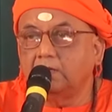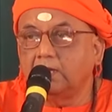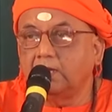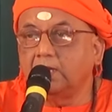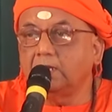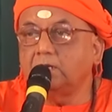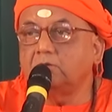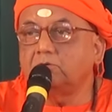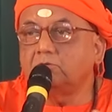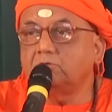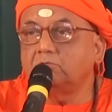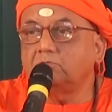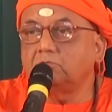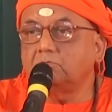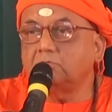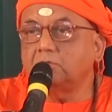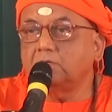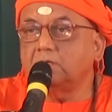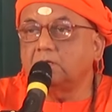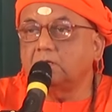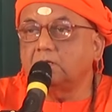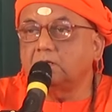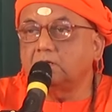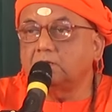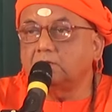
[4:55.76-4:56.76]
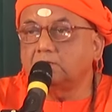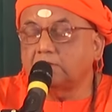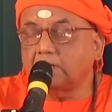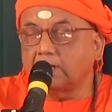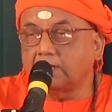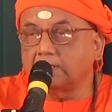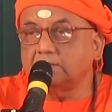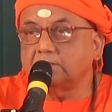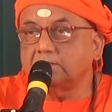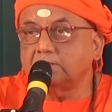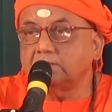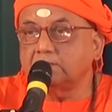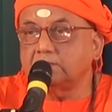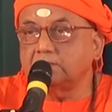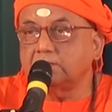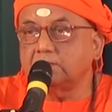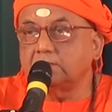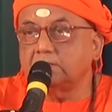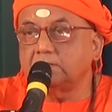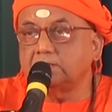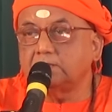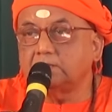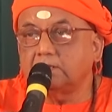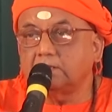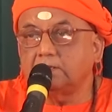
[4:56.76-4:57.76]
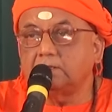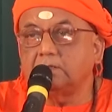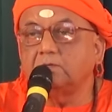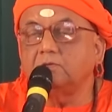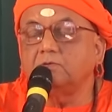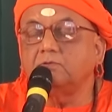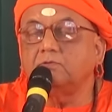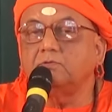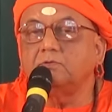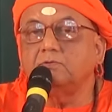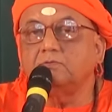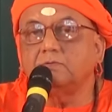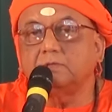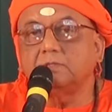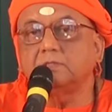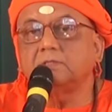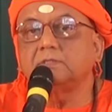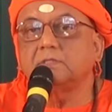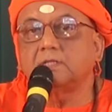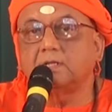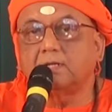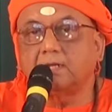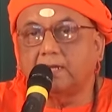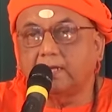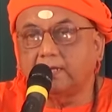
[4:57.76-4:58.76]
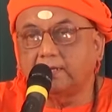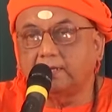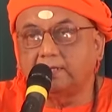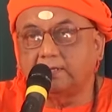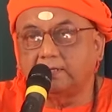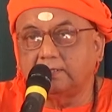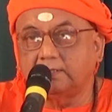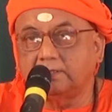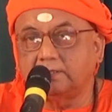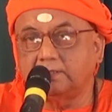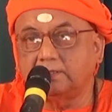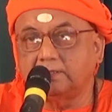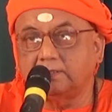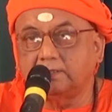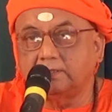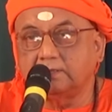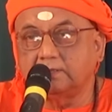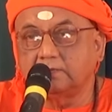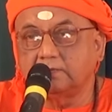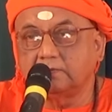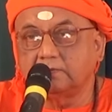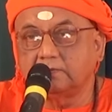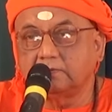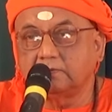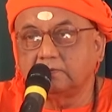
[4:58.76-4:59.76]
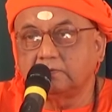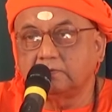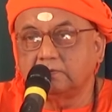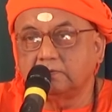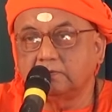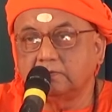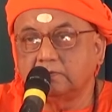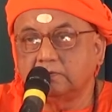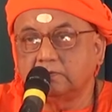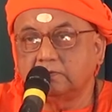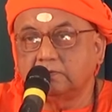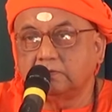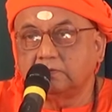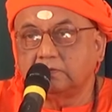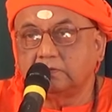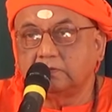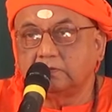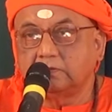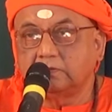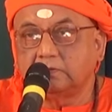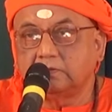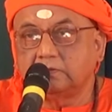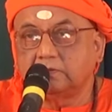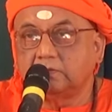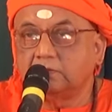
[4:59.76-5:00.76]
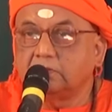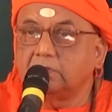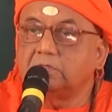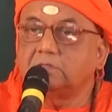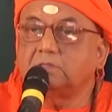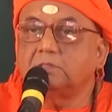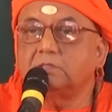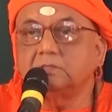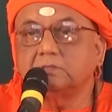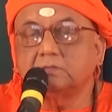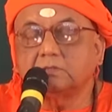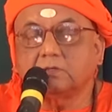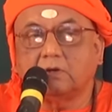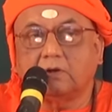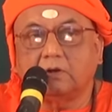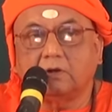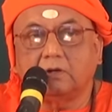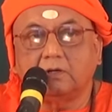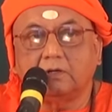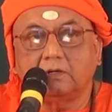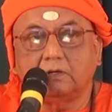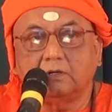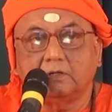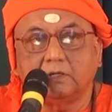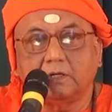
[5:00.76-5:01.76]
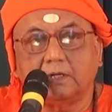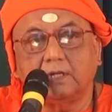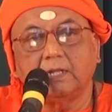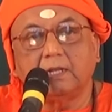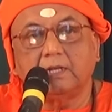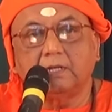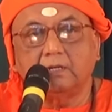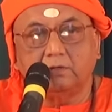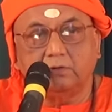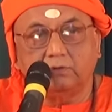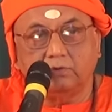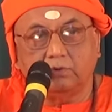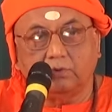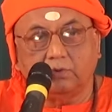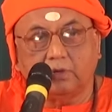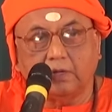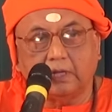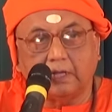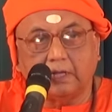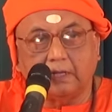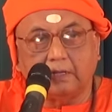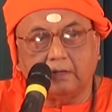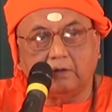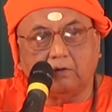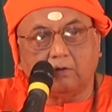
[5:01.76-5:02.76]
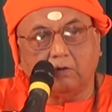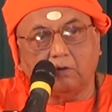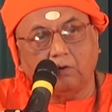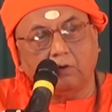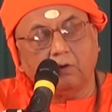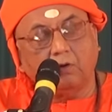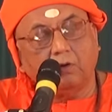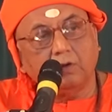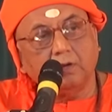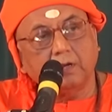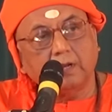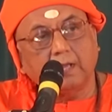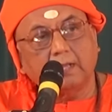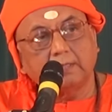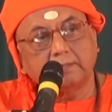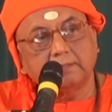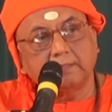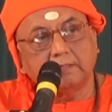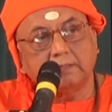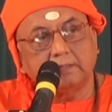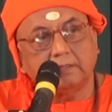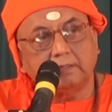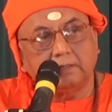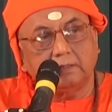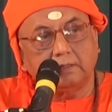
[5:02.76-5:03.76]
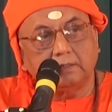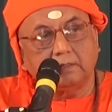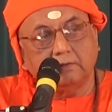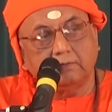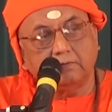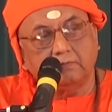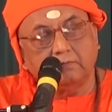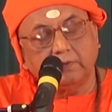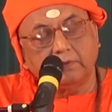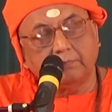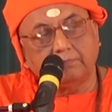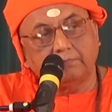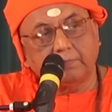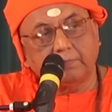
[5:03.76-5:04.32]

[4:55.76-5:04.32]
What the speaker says: into the transcendental universal identity. So So this is called real yoga. All other we